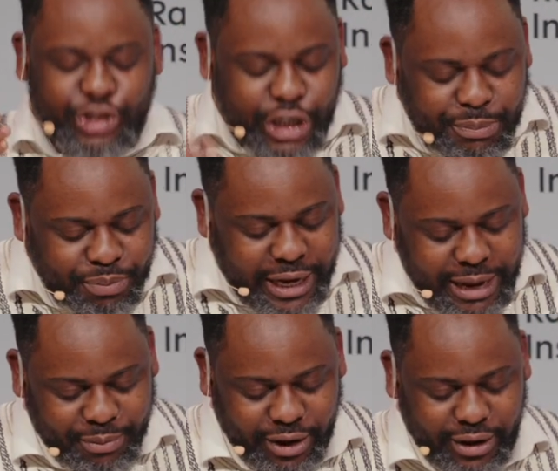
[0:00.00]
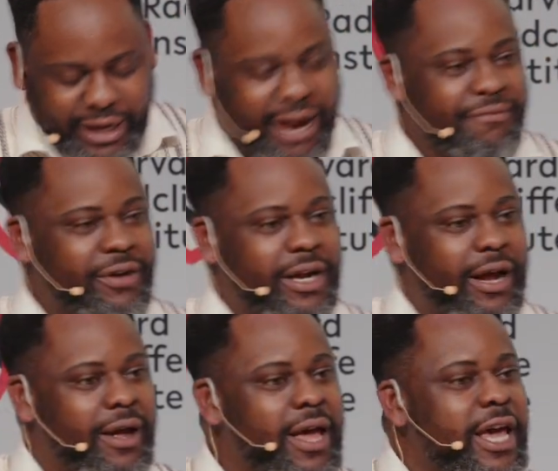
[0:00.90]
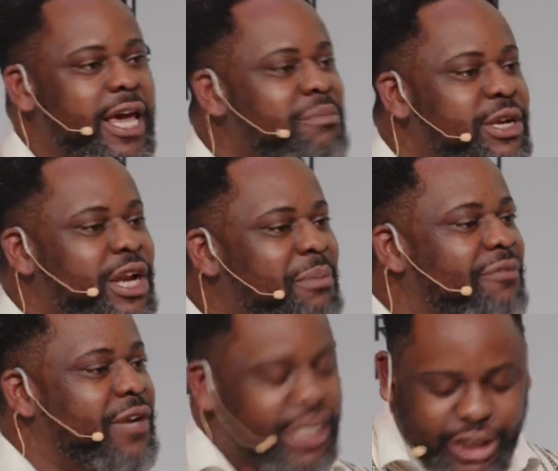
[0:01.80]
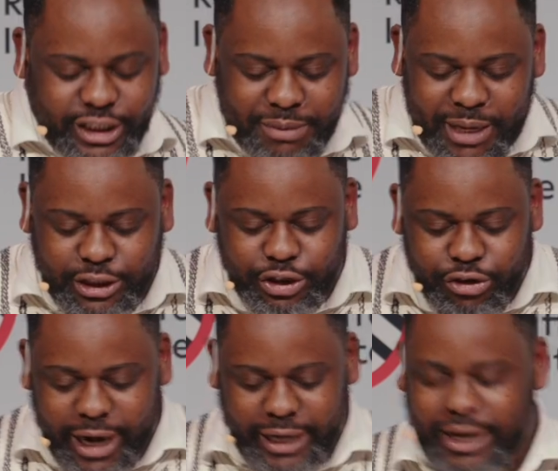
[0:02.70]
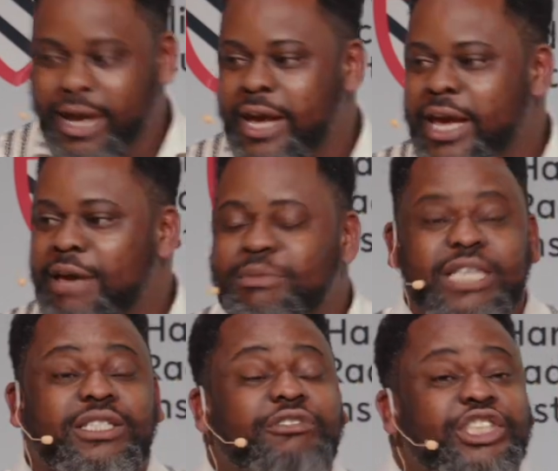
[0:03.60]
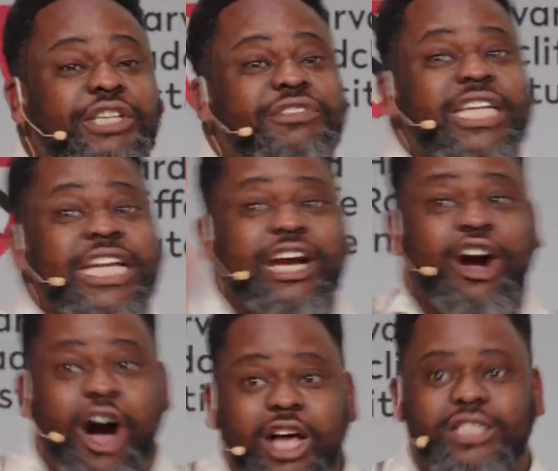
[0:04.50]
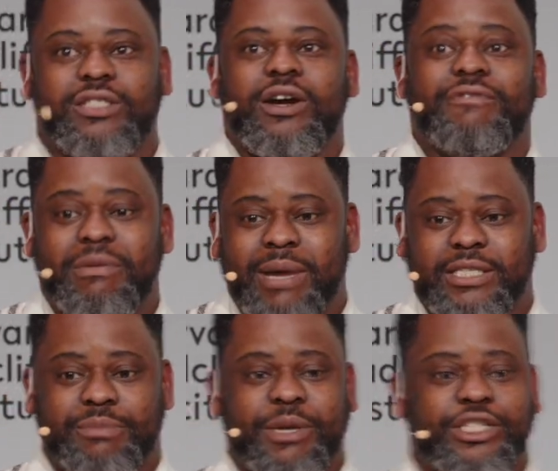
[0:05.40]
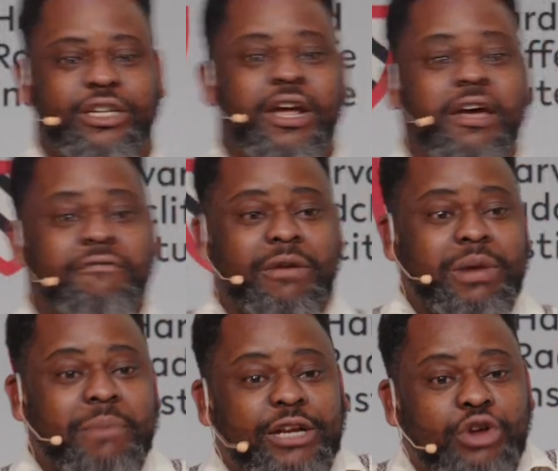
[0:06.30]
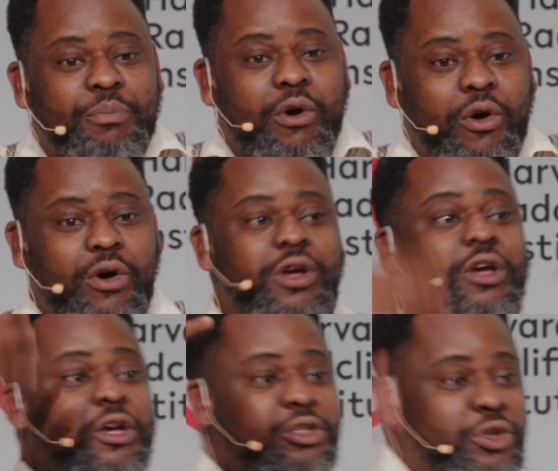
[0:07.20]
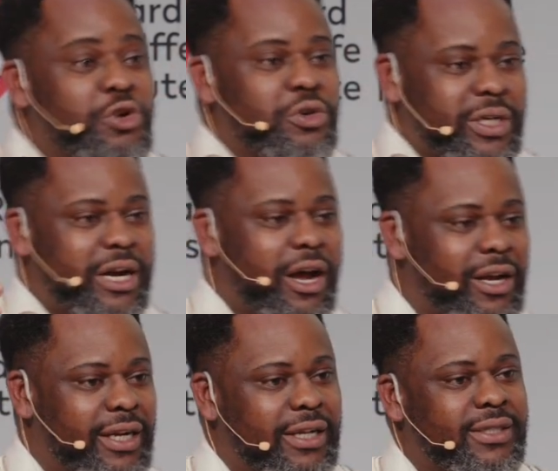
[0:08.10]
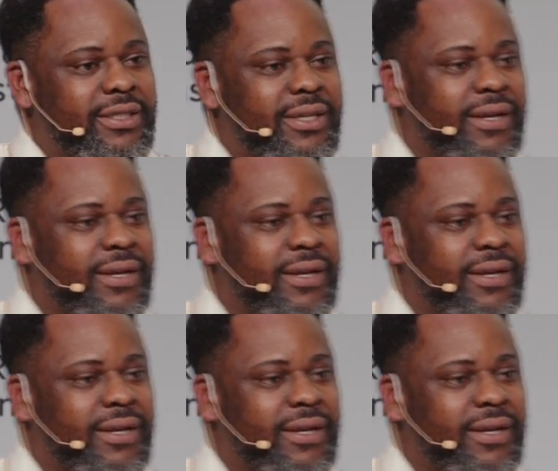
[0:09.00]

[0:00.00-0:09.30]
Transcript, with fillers: cheap labor in Africa, a medium of legitimate trade, a means of shifting the cost of emancipation from the metropole to the colonies.